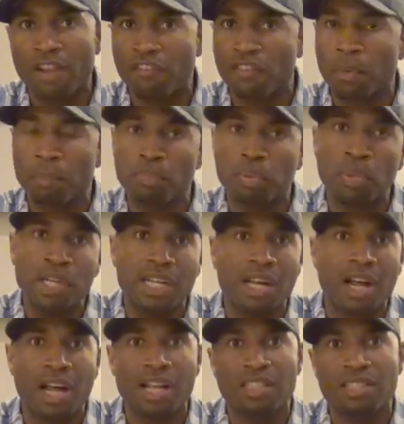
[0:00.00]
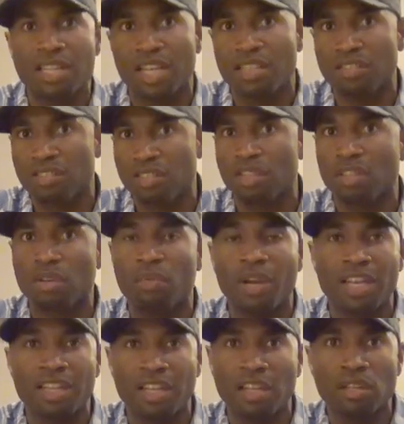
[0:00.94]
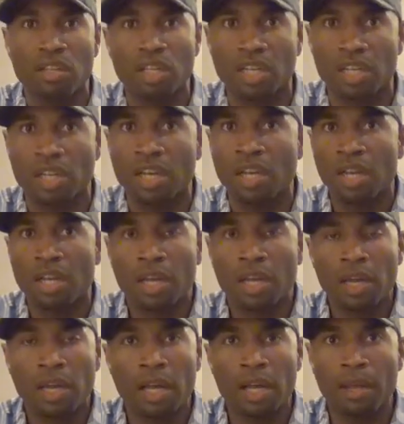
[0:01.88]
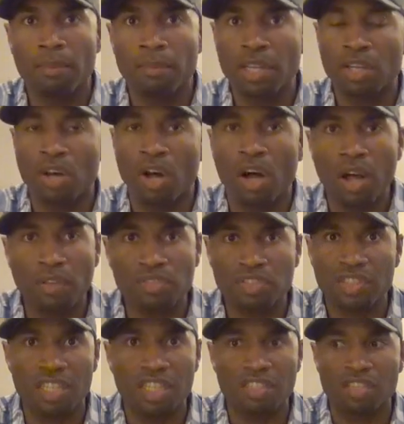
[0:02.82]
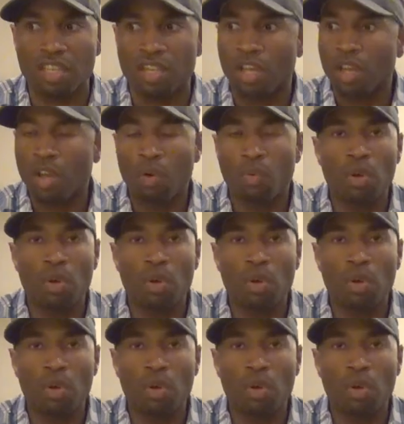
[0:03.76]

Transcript: from pre-contest to the way they look um, in the off season.